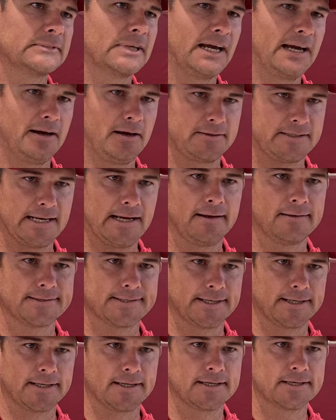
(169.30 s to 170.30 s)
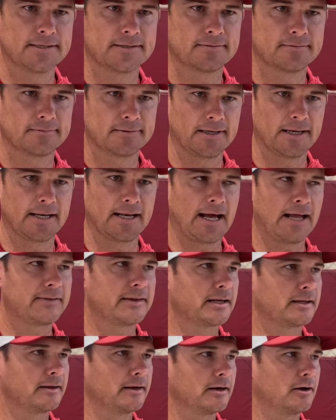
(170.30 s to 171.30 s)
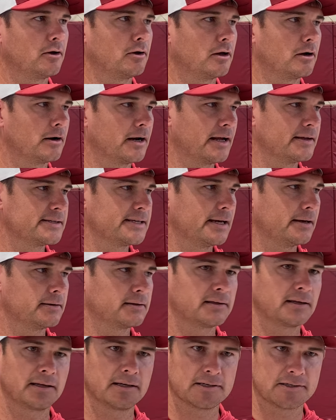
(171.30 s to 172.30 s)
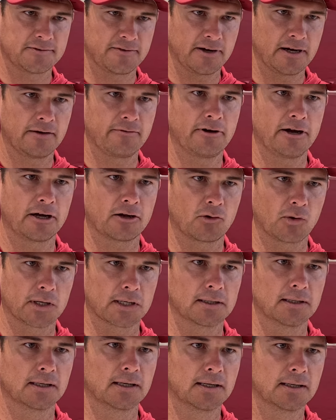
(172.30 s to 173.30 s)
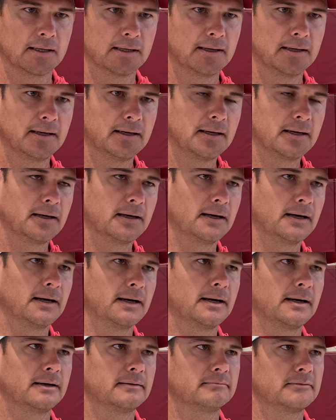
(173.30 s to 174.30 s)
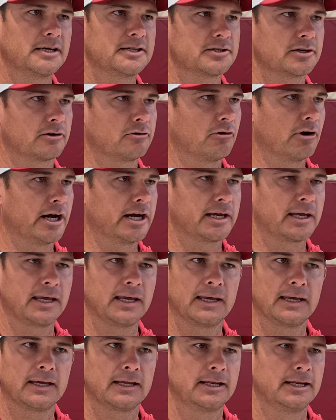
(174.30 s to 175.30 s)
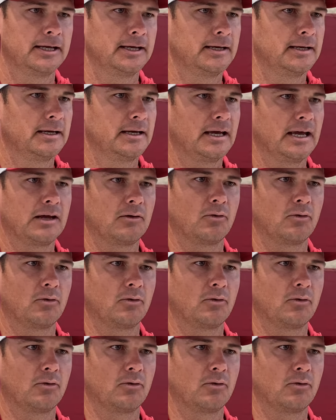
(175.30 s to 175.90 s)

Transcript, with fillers: how talented he is, and I think they're going to learn how talented he is very, very quickly. Uh, he's a great kid. He